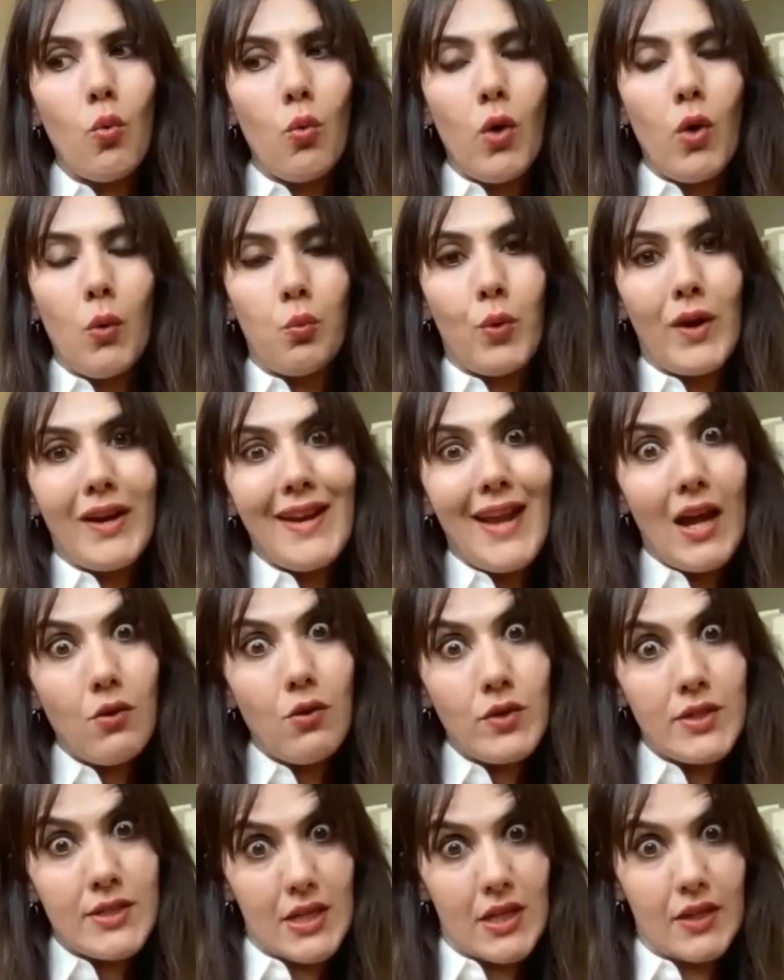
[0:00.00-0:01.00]
We're now
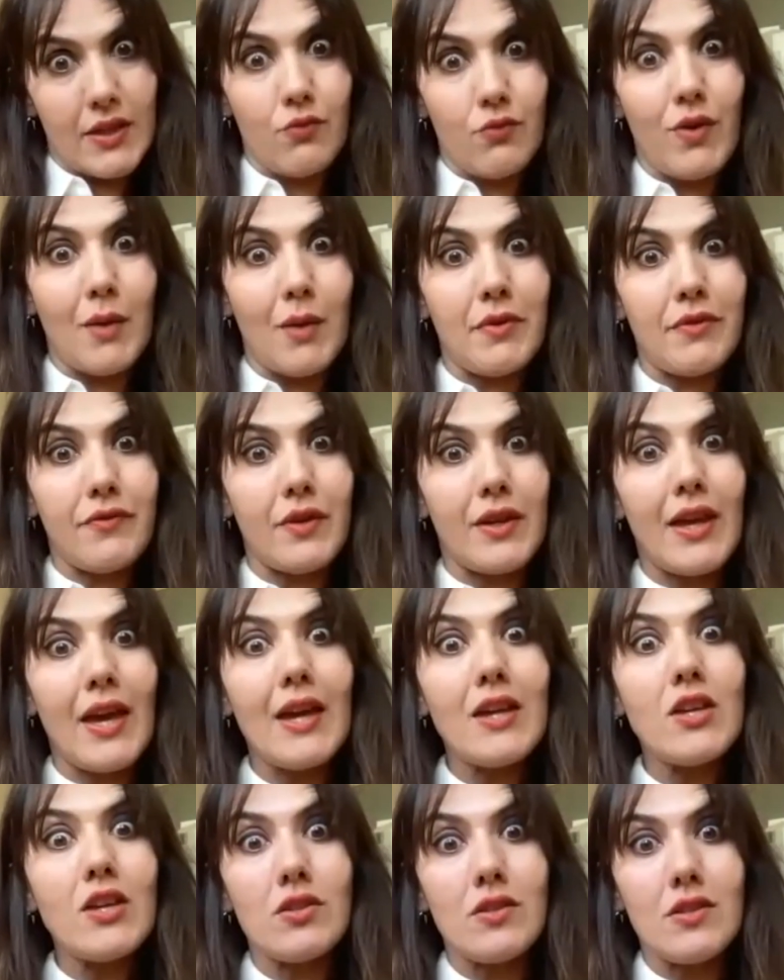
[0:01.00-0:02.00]
seeing the
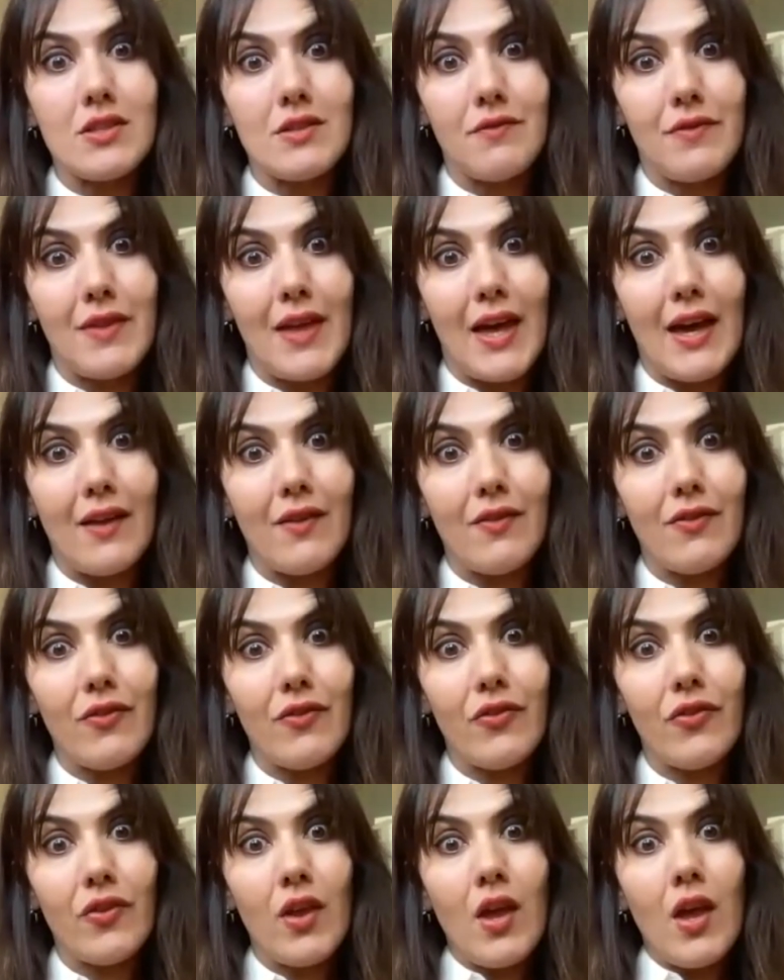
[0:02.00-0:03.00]
ramifications of that.
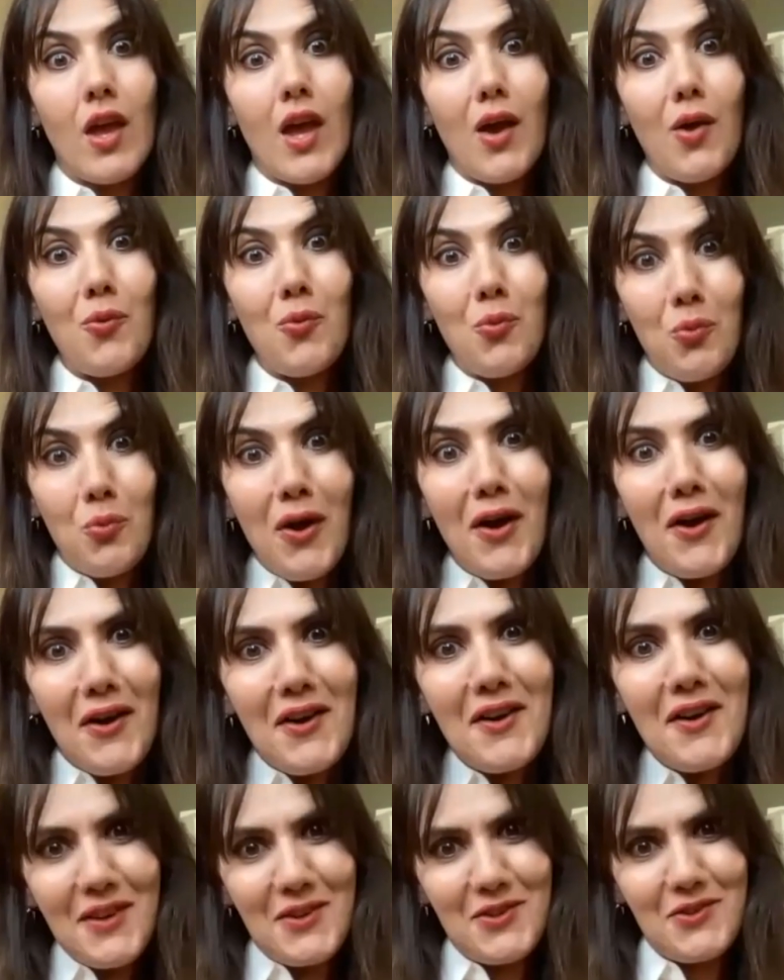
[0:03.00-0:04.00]
What
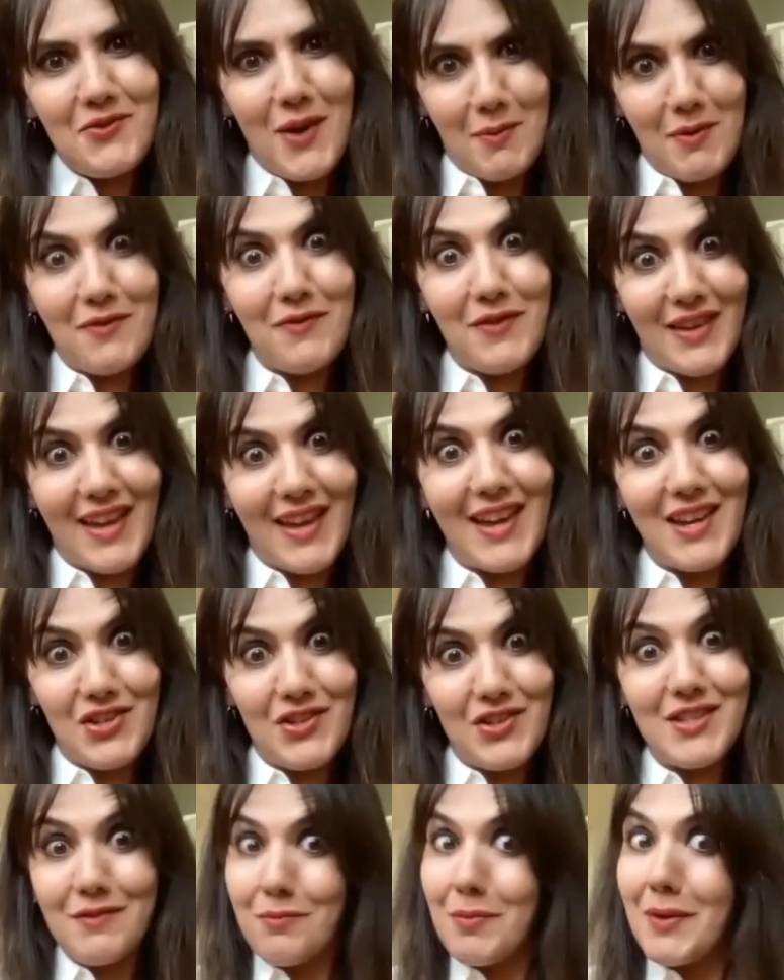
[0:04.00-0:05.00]
are those
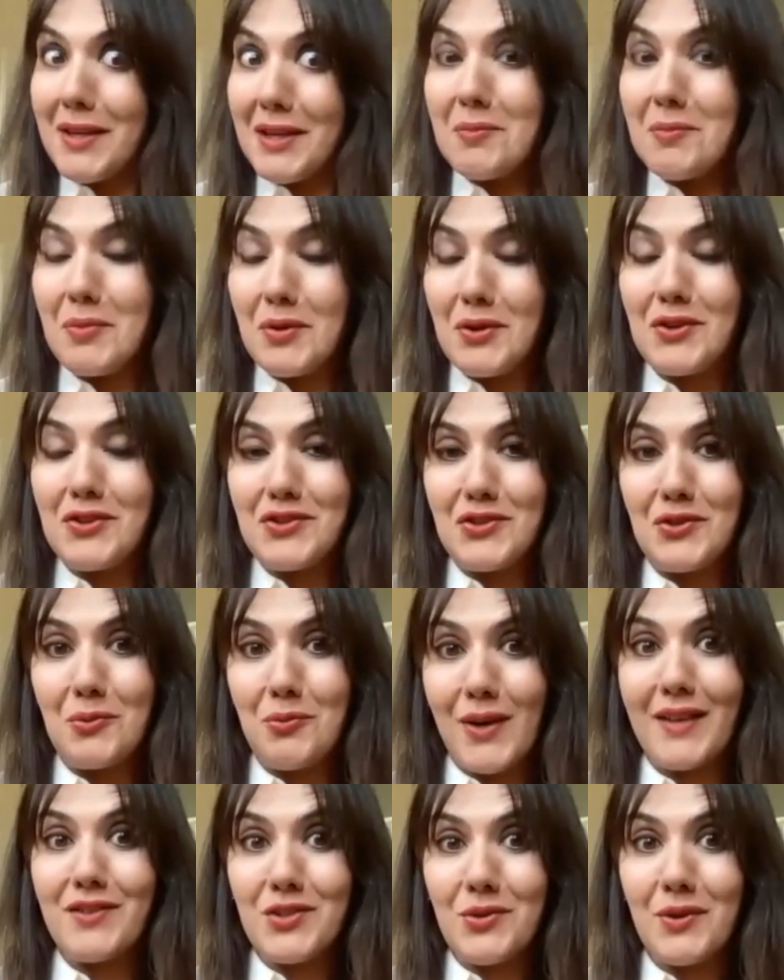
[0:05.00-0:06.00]
ramifications of being a personal
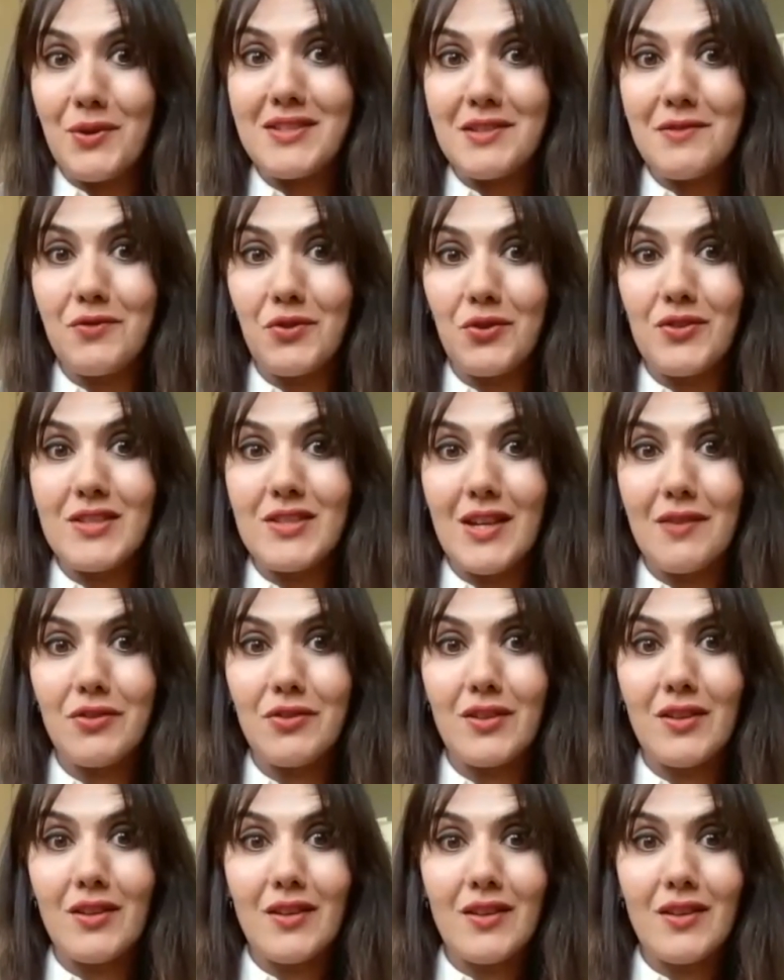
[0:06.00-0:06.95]
brand 24/7?